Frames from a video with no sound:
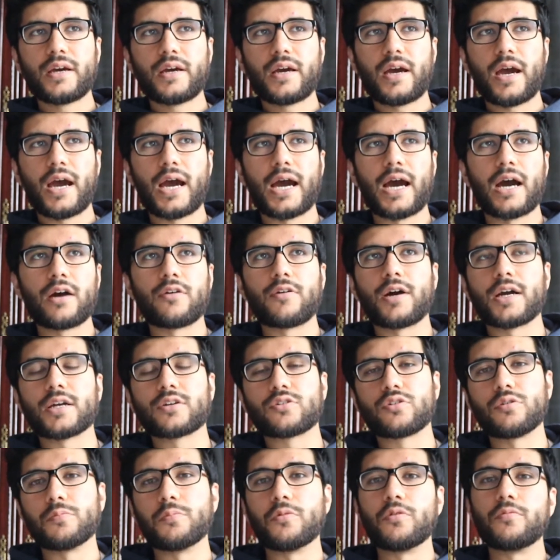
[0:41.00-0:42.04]
how I
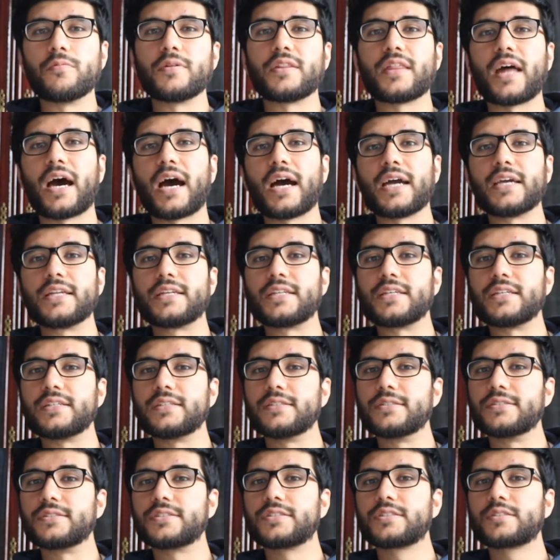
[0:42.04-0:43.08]
come up with
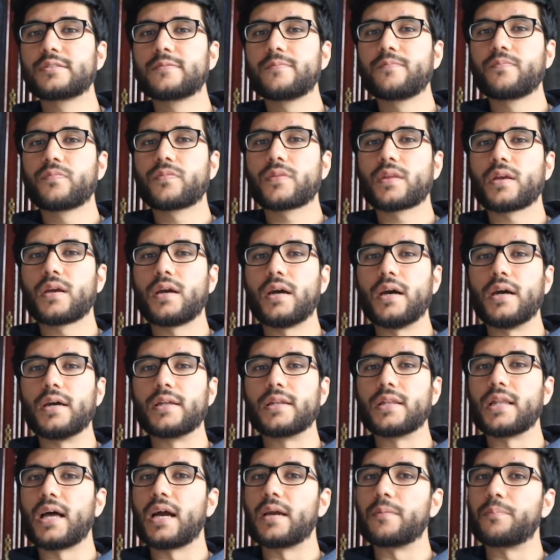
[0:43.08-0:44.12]
ideas
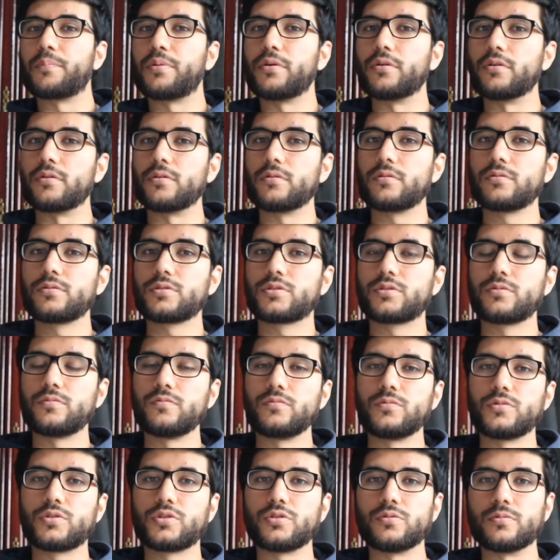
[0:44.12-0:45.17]
and like put
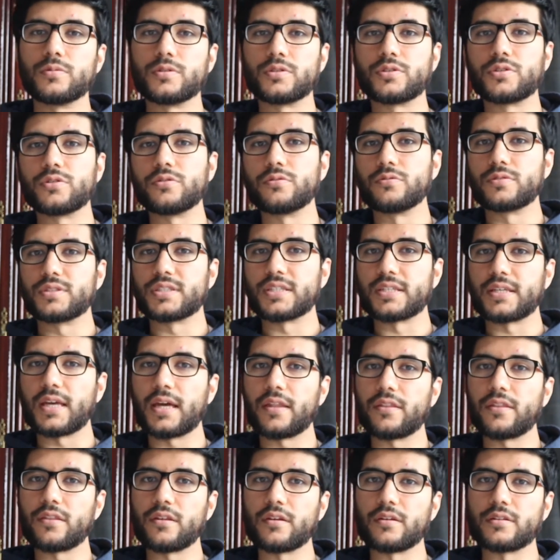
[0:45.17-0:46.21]
two and two
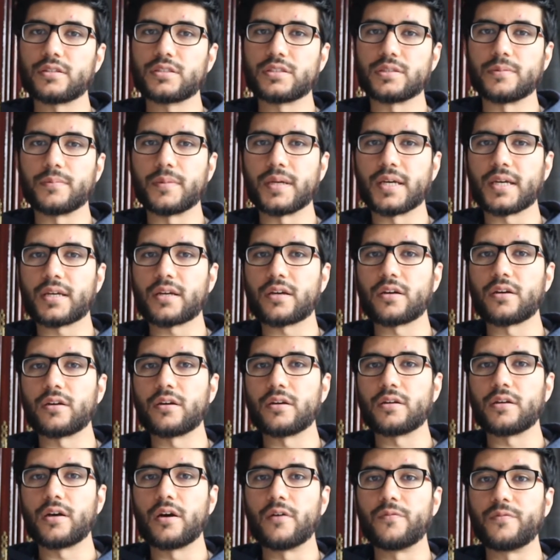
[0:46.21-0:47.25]
together to make
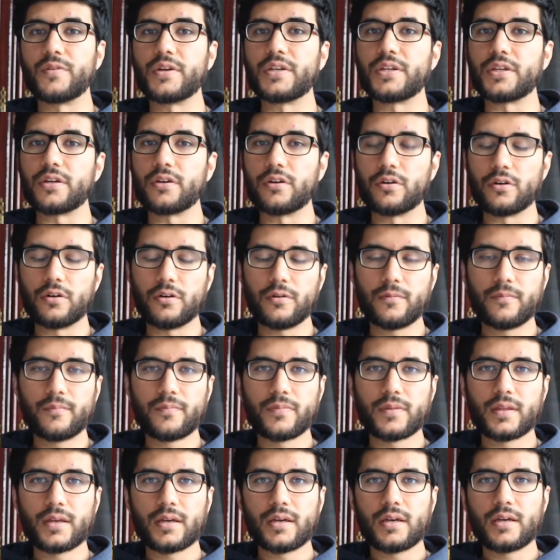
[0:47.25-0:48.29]
a video,
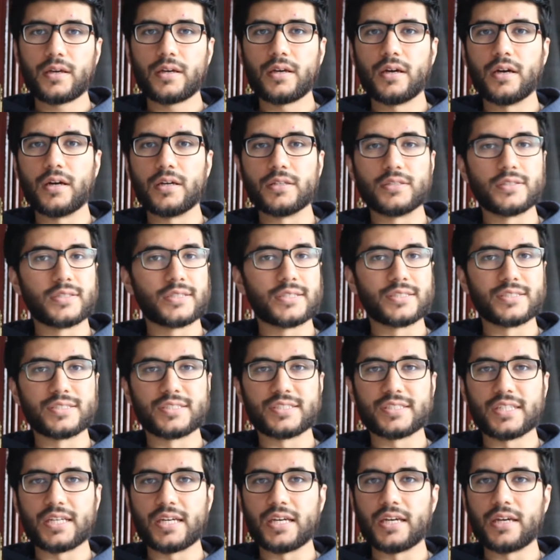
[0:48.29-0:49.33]
you can
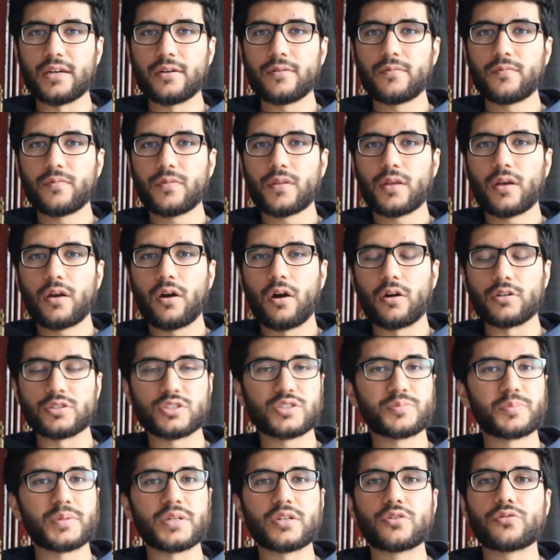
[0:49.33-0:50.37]
say, or
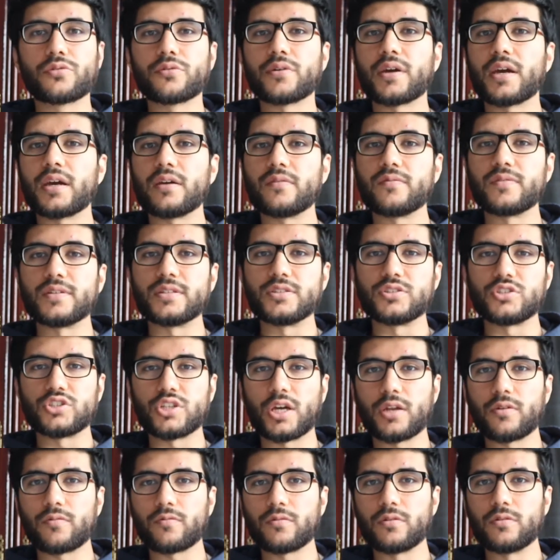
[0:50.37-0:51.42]
just be creative in
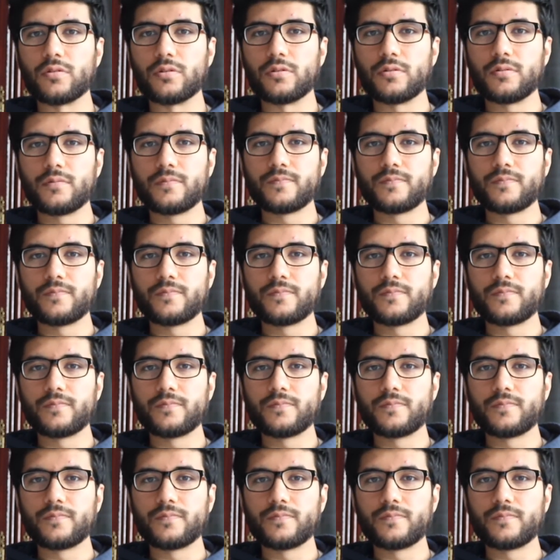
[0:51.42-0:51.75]
general,